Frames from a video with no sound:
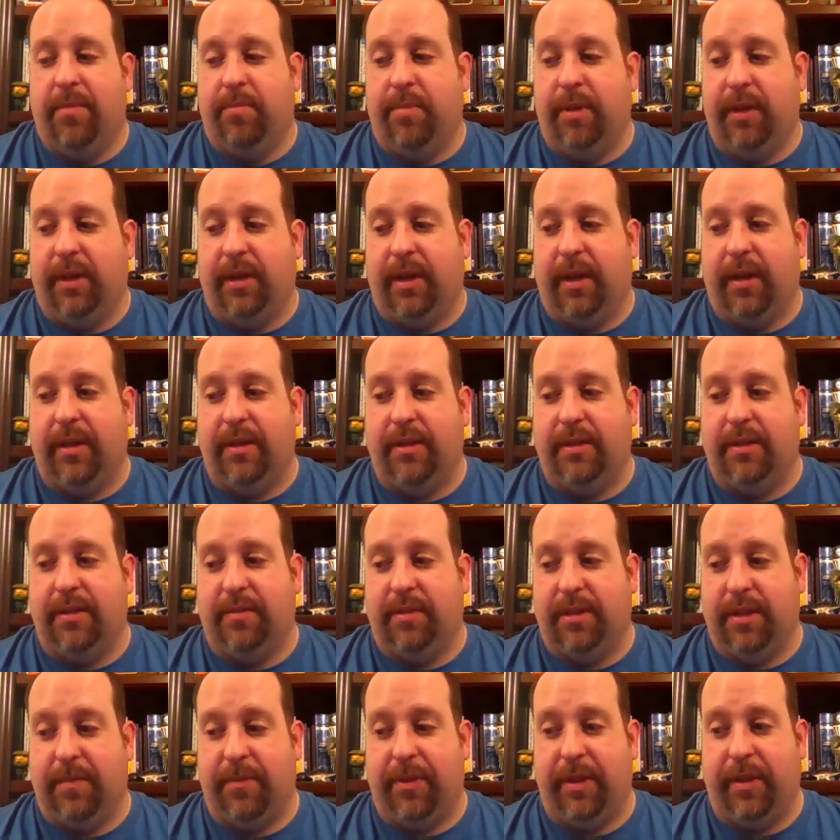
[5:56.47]
because
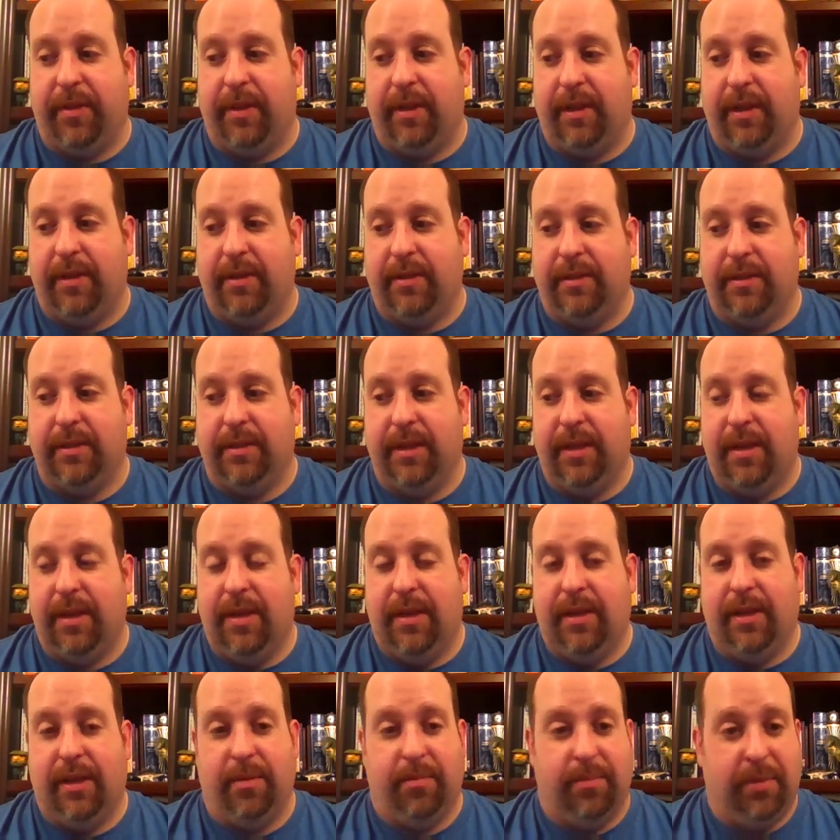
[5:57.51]
of something that is
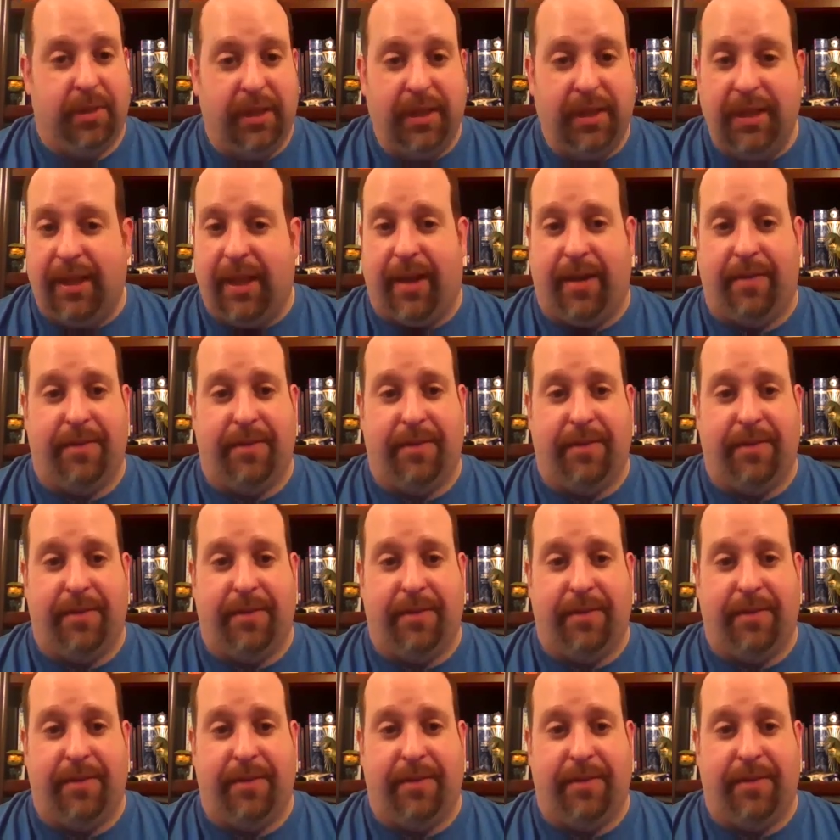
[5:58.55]
completely